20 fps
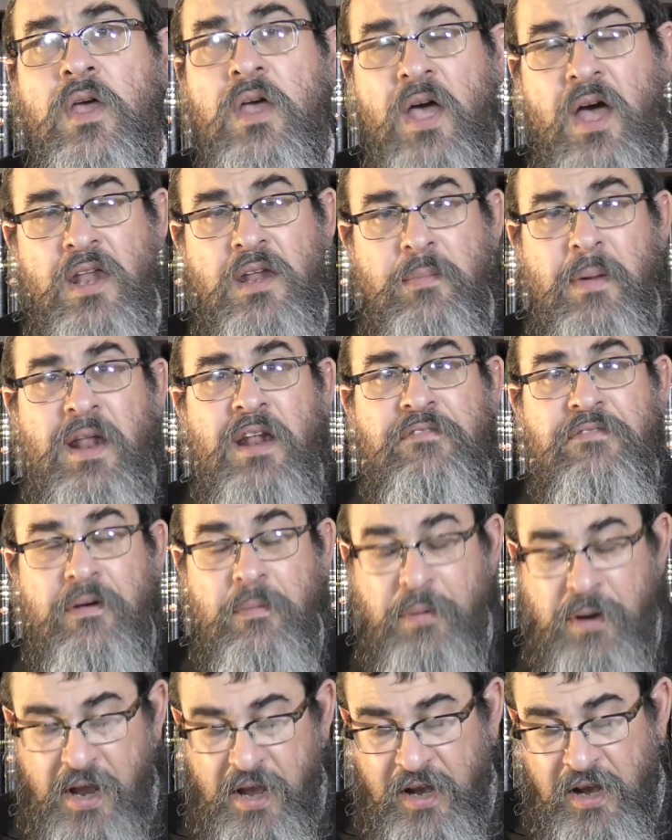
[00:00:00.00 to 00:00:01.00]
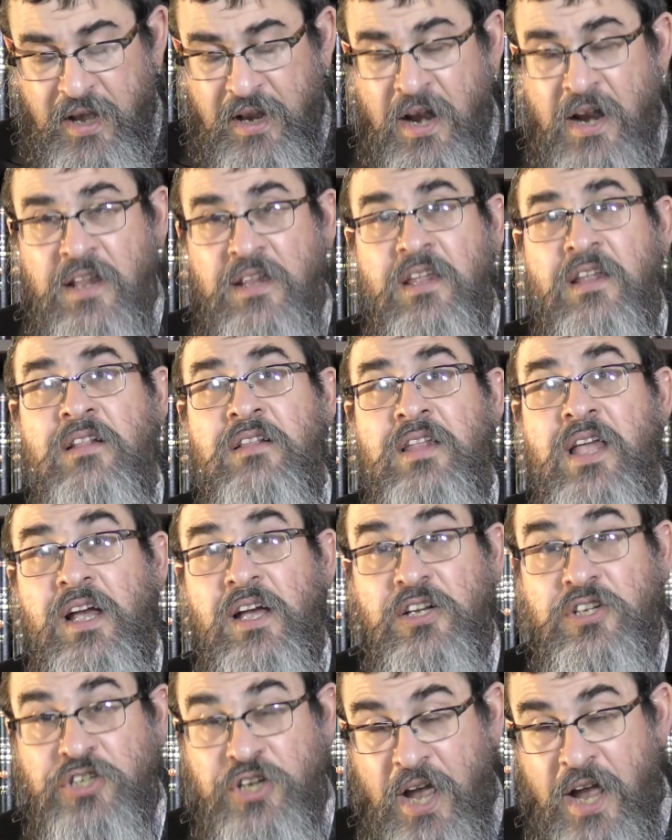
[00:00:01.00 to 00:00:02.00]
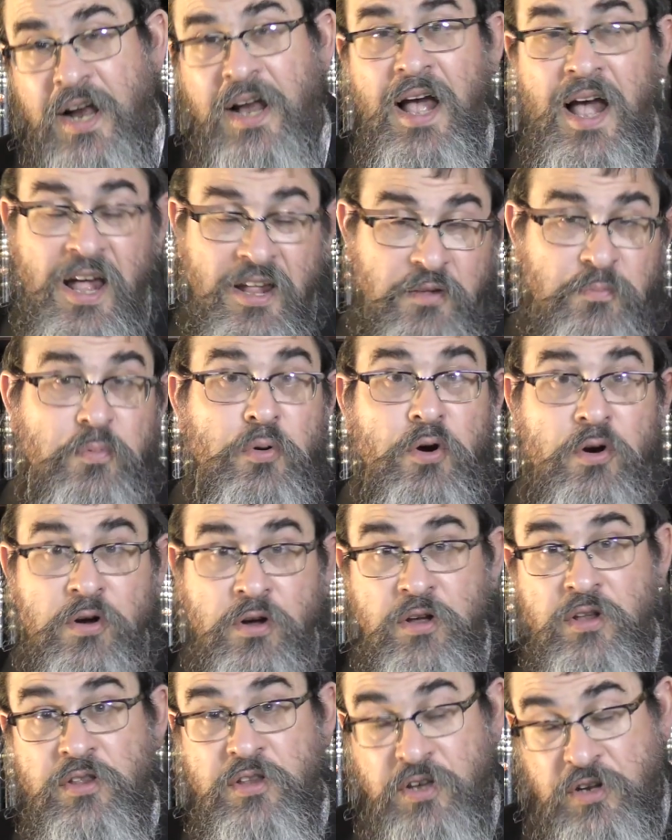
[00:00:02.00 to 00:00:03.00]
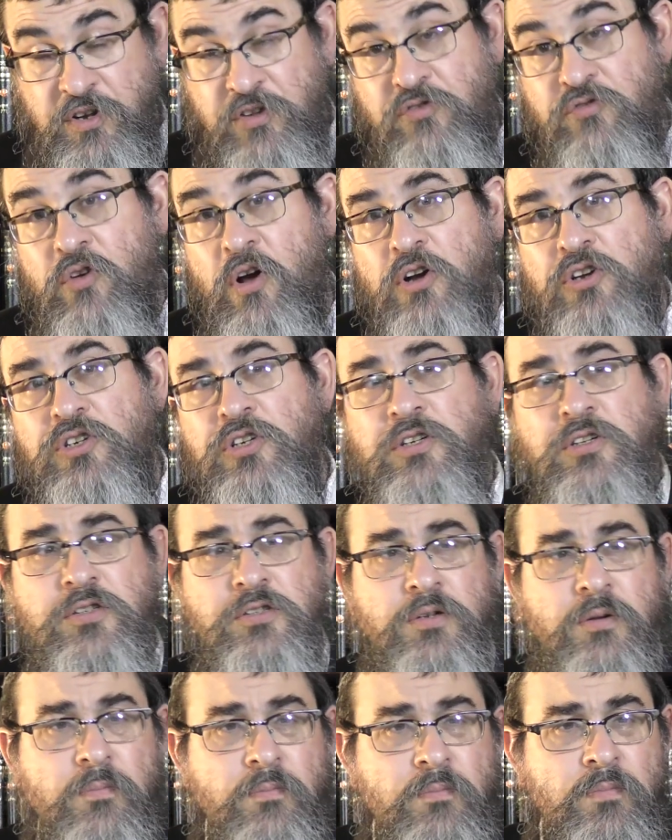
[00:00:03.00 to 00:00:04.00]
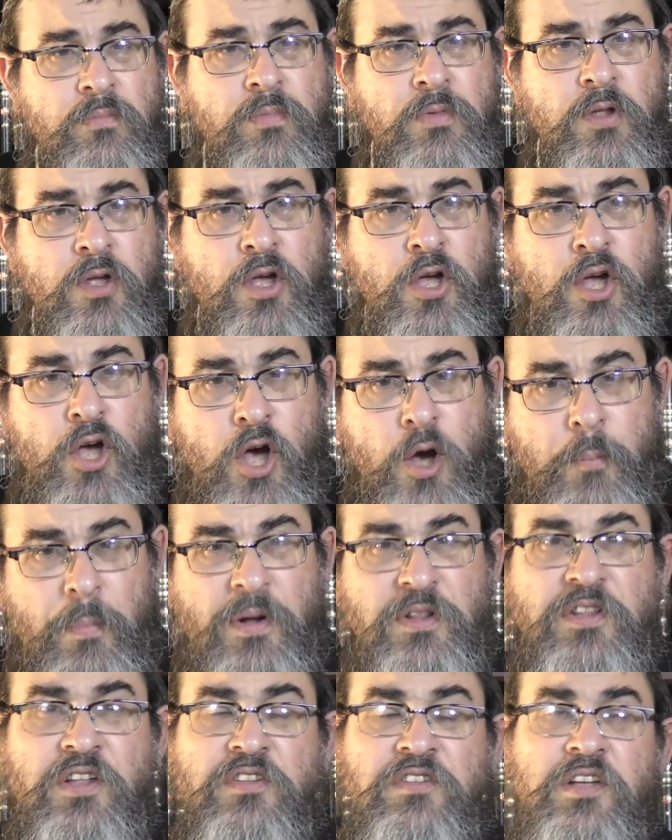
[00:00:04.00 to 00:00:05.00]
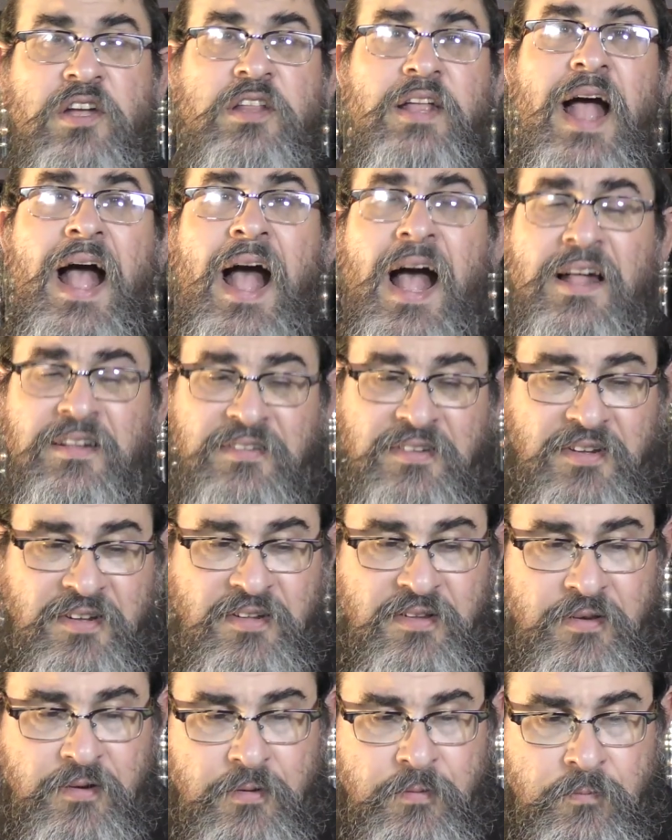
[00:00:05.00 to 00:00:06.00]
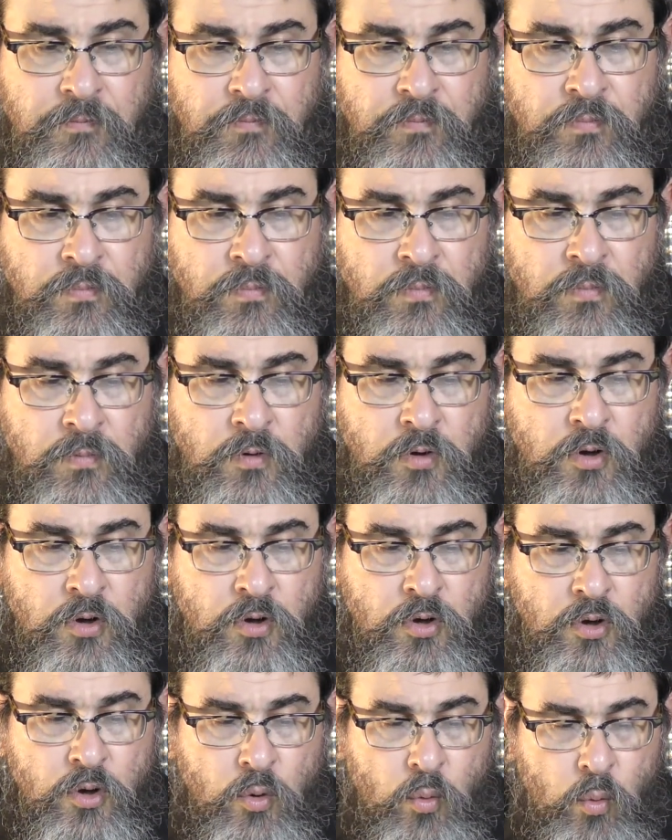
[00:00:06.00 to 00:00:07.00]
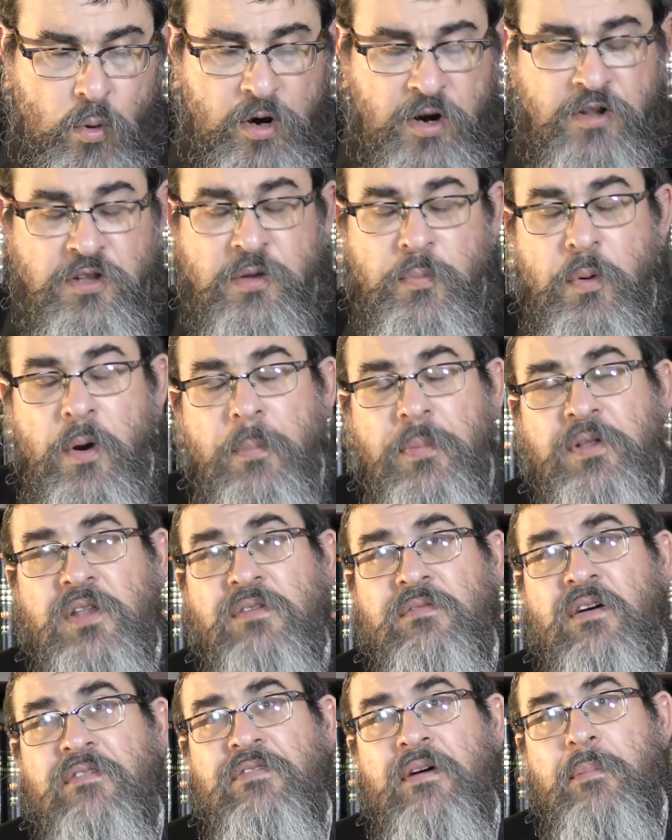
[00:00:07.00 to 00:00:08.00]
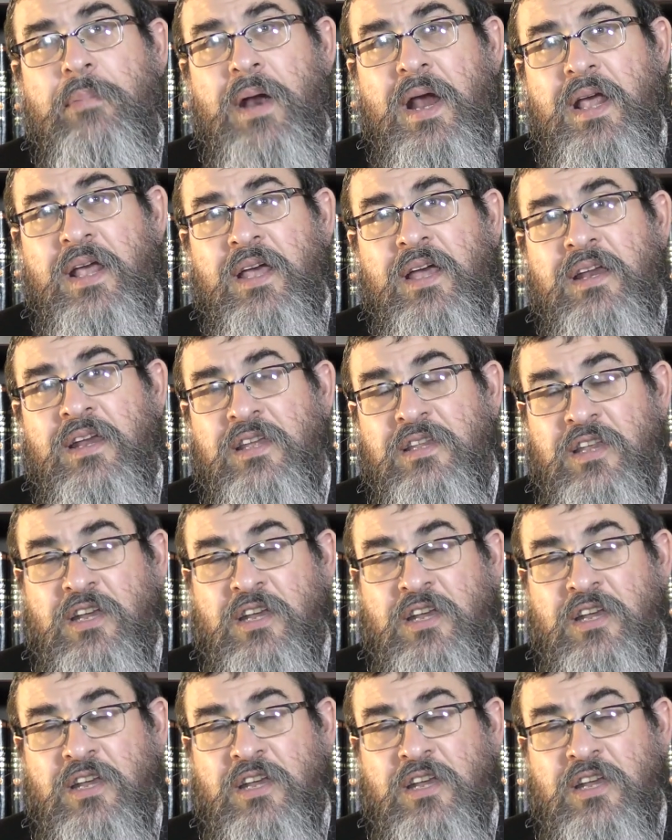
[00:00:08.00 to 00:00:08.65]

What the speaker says: and he made a fabrengen, and he didn't take a check as per the instructions. But this Yid asked, what is the purpose of a fabrengen? He